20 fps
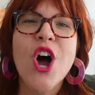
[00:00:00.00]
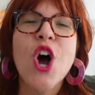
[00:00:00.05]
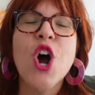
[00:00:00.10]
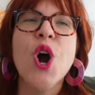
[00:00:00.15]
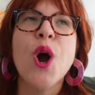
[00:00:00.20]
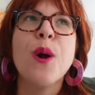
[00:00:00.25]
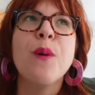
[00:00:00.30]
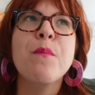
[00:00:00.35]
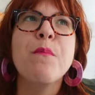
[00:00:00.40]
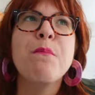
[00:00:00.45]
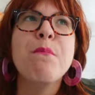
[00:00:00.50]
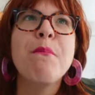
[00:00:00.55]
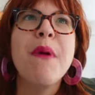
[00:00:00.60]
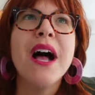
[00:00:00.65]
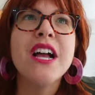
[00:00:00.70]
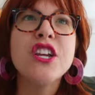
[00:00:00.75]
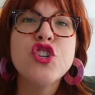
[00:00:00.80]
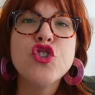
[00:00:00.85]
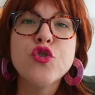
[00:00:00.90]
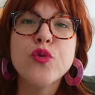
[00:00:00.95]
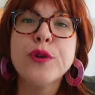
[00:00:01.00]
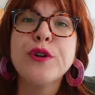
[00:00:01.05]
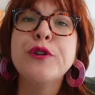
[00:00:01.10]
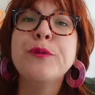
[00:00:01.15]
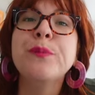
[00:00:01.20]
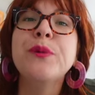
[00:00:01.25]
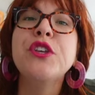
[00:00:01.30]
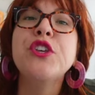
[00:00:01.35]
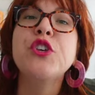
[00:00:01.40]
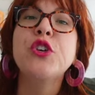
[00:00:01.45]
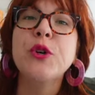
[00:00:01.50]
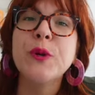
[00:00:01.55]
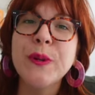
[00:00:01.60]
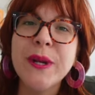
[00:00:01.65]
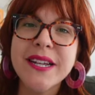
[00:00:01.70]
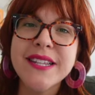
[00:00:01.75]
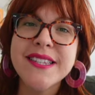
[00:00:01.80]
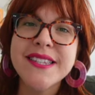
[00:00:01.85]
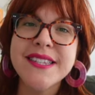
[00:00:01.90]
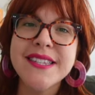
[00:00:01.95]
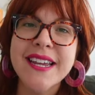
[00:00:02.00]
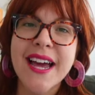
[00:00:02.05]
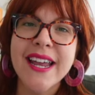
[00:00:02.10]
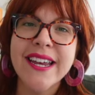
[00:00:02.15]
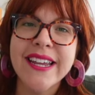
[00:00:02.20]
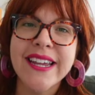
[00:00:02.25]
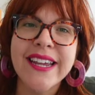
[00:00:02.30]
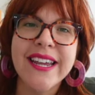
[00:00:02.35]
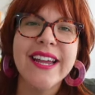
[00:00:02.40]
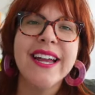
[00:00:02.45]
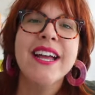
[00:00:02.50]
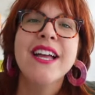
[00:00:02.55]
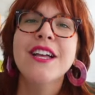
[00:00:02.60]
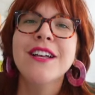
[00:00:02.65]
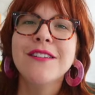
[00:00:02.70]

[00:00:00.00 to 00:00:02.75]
our mushroom unit study.